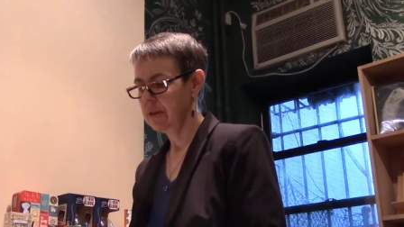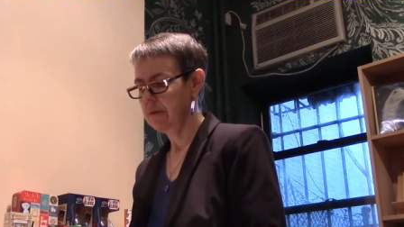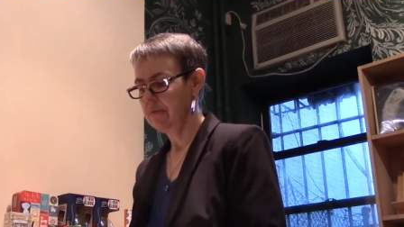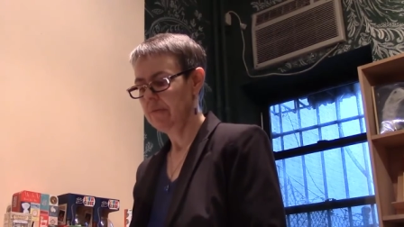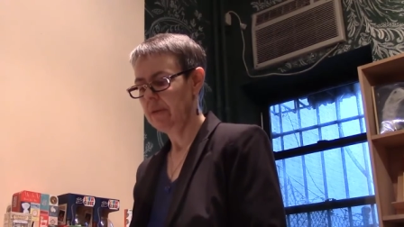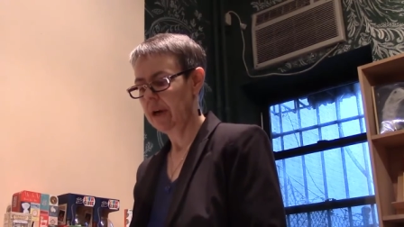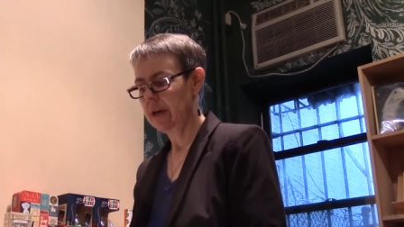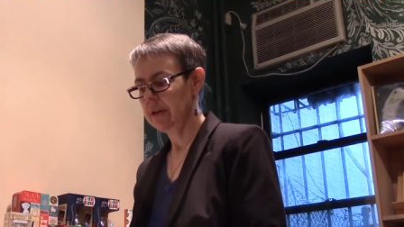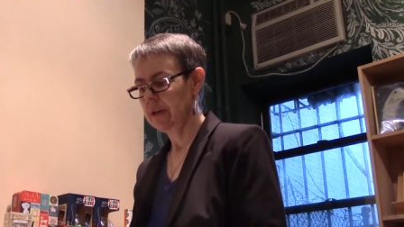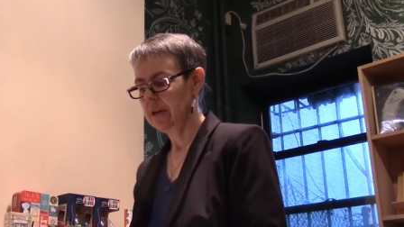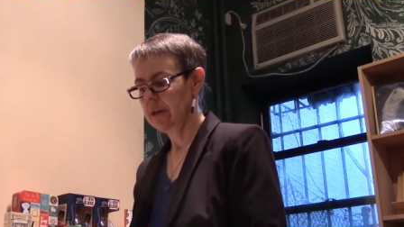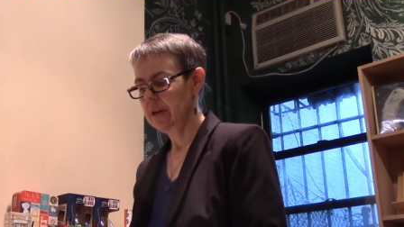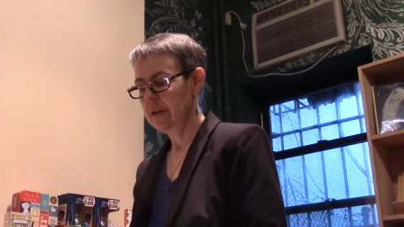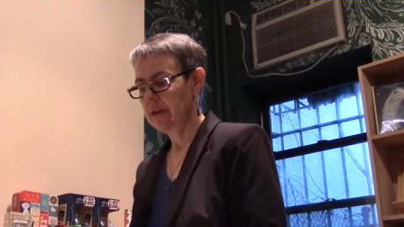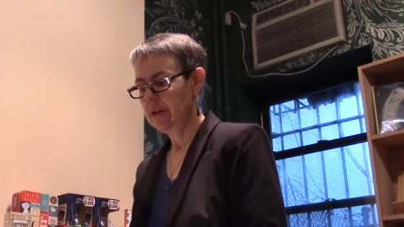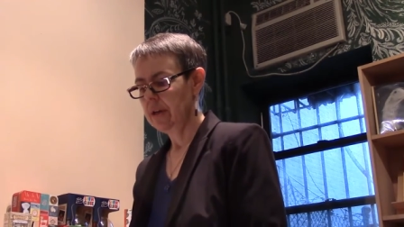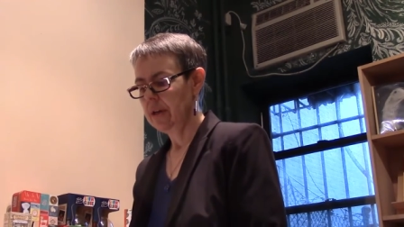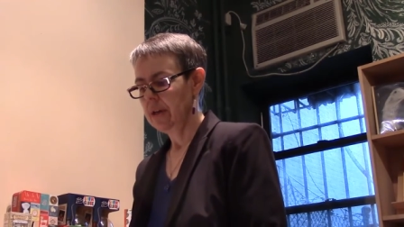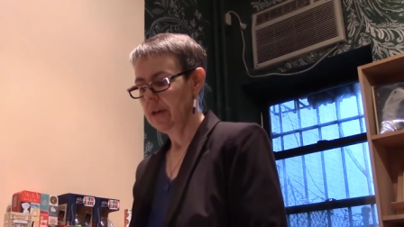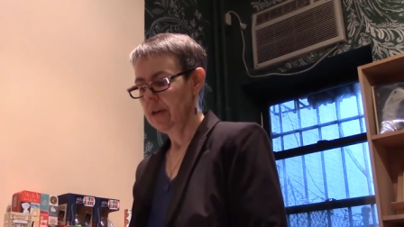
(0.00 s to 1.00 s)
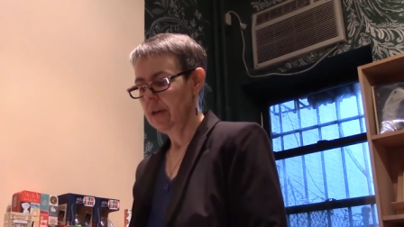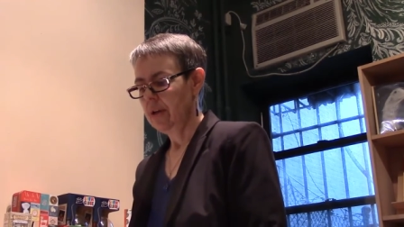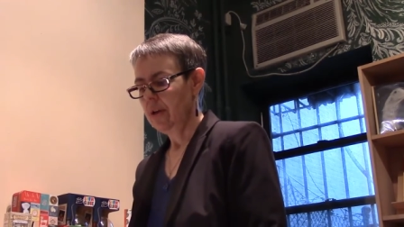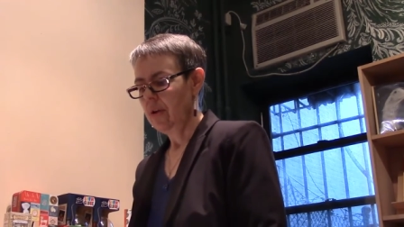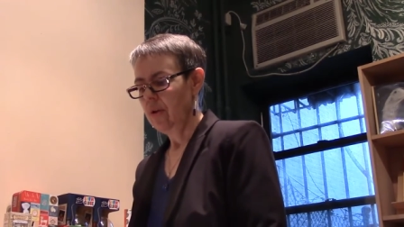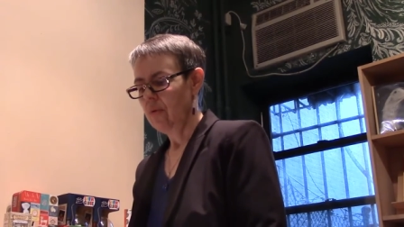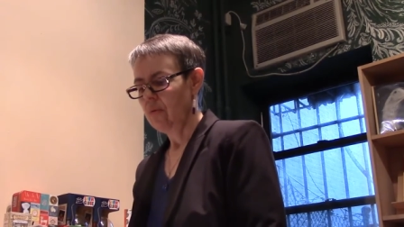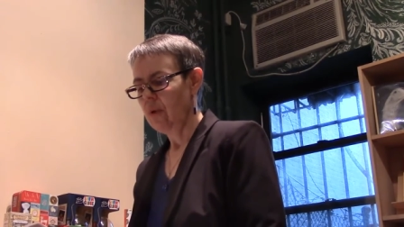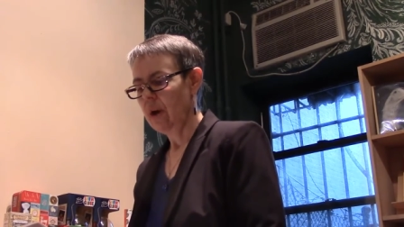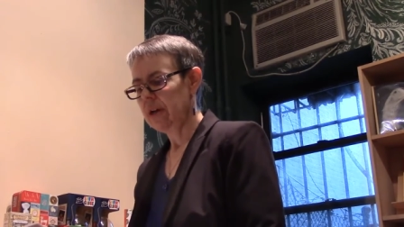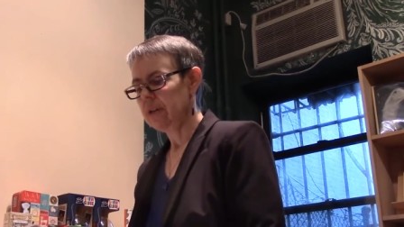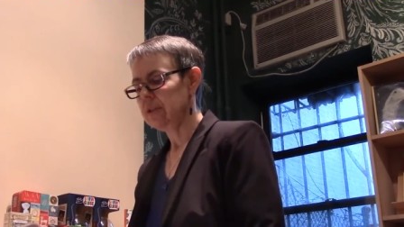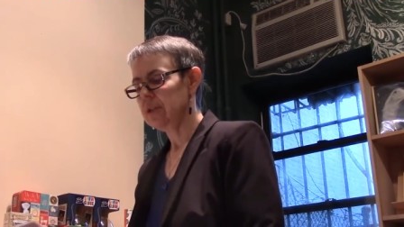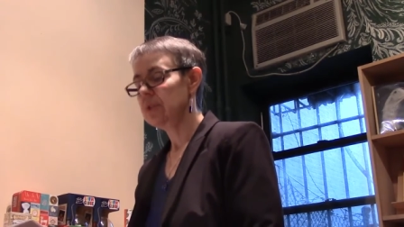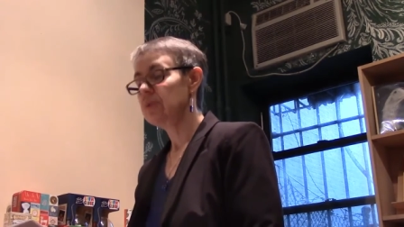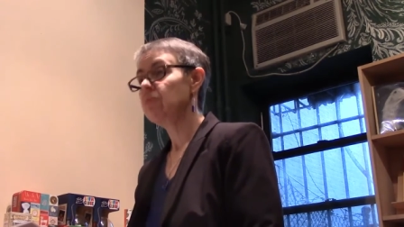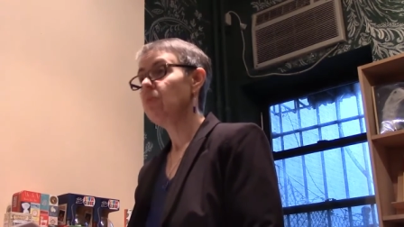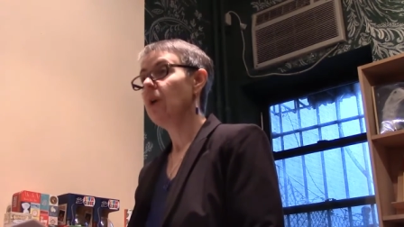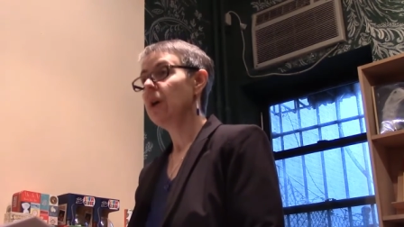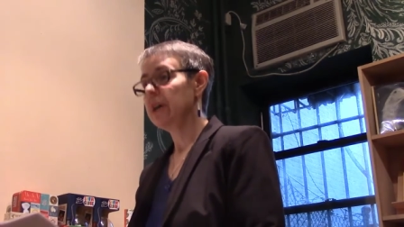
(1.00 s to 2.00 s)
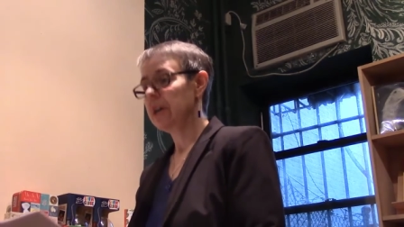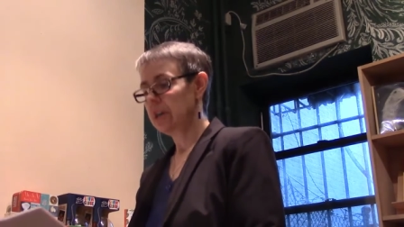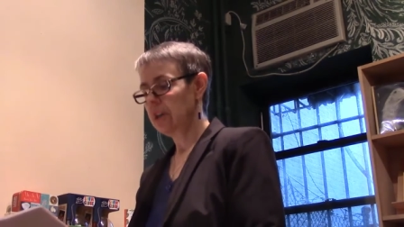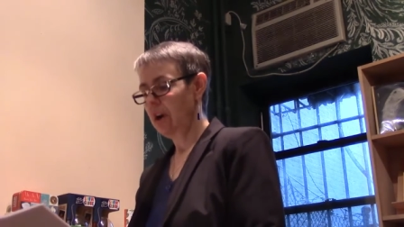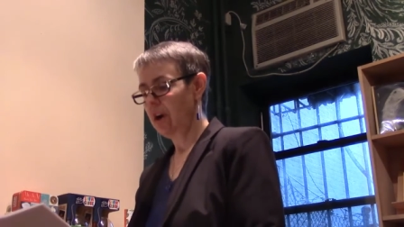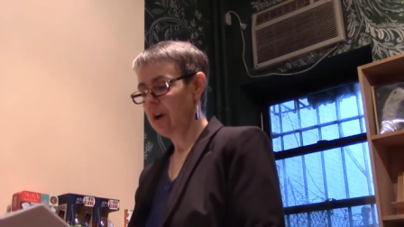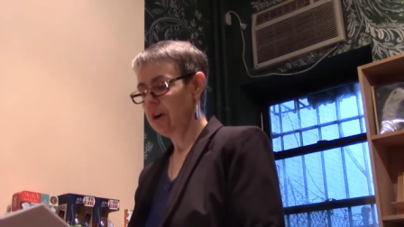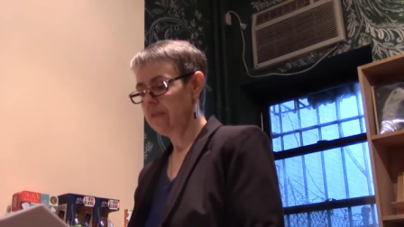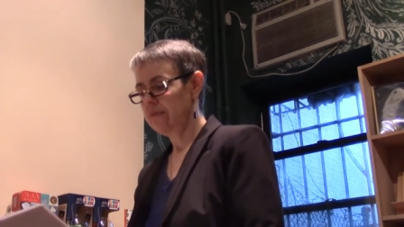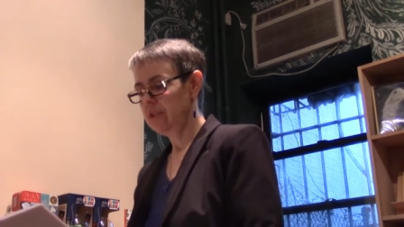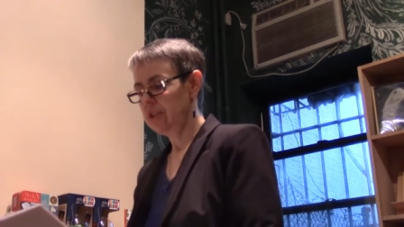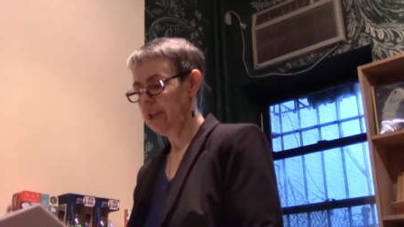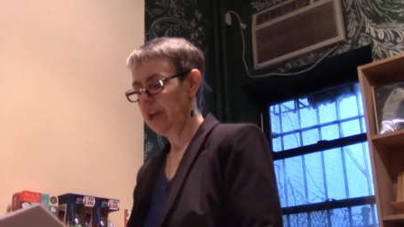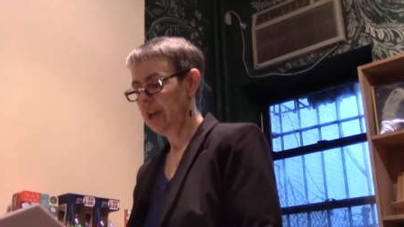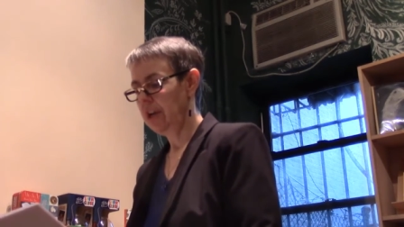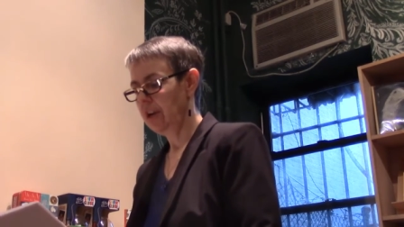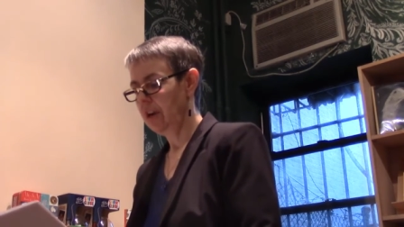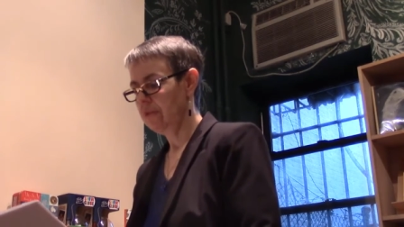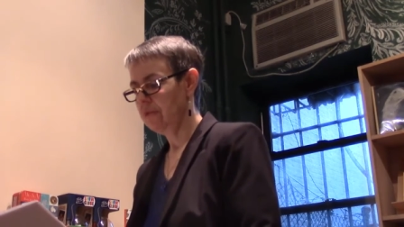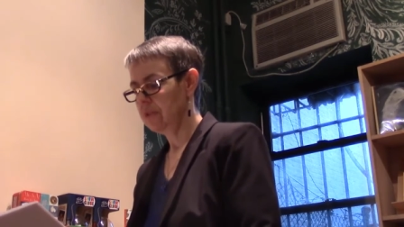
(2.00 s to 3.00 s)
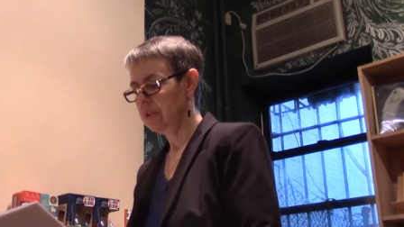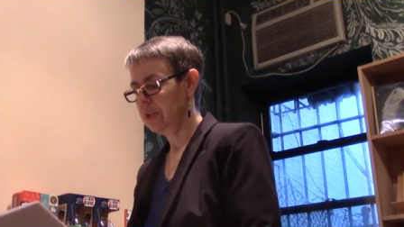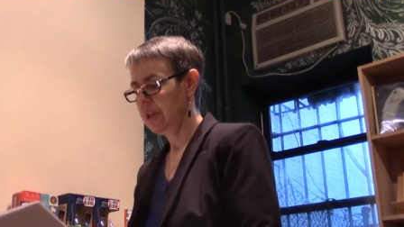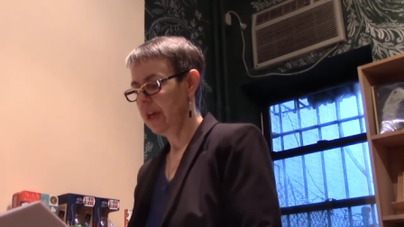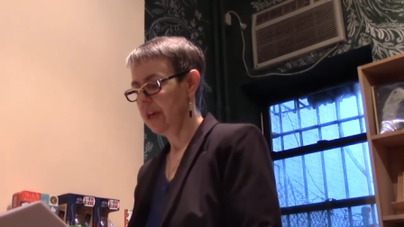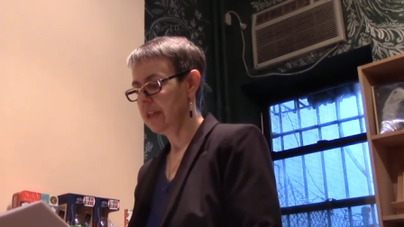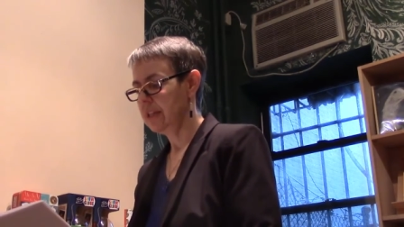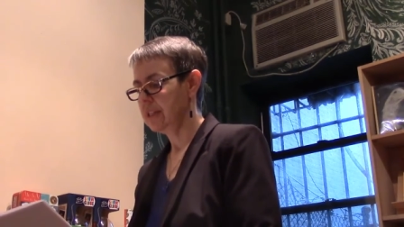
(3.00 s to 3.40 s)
"But—" Wells swung a yard of chain over his head,